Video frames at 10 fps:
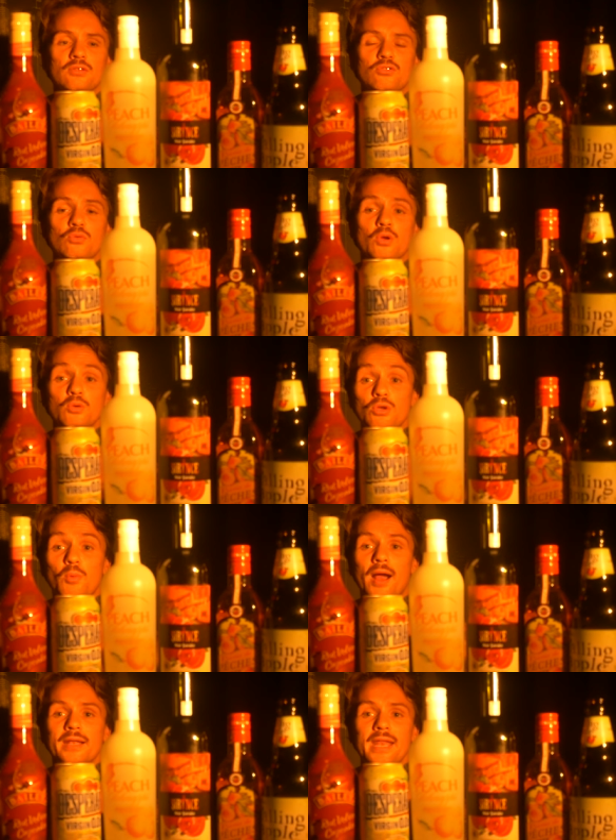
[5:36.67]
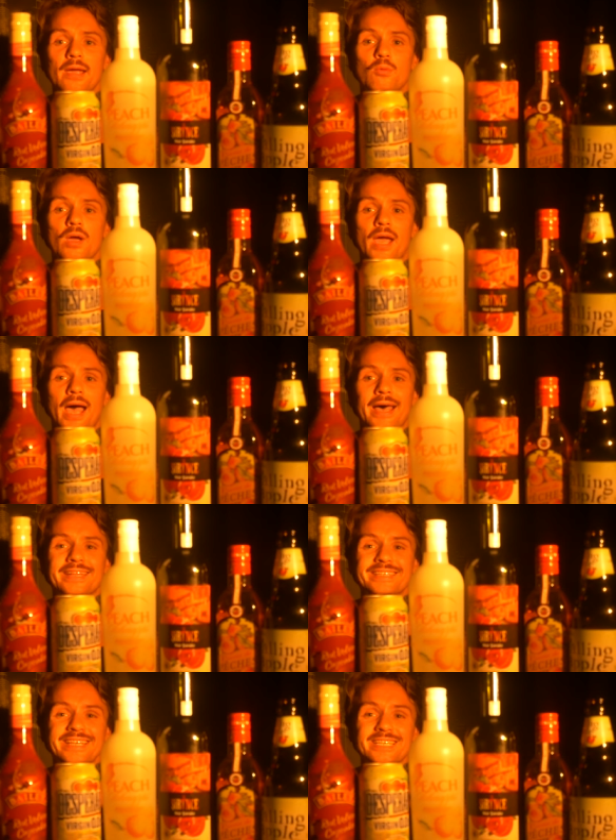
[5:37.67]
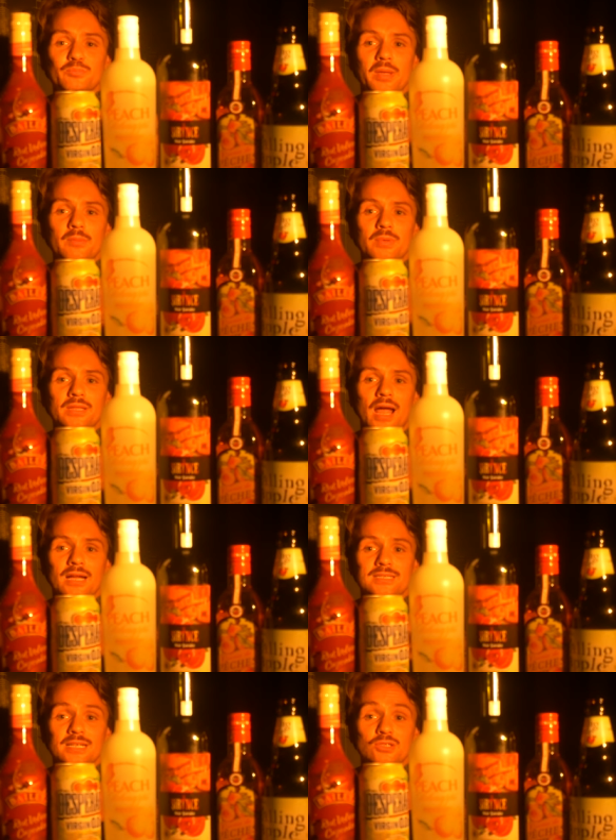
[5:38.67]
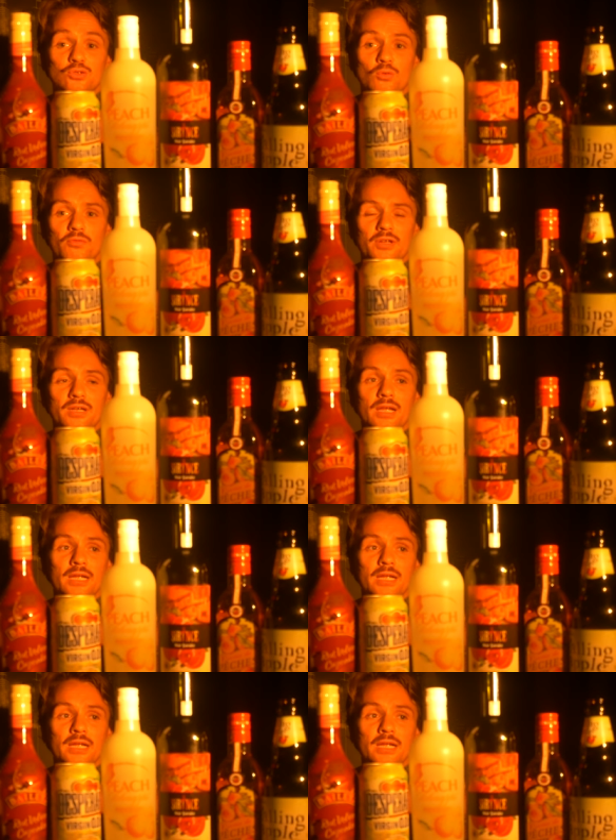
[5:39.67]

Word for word: to who you are now. And these people that are still suffering,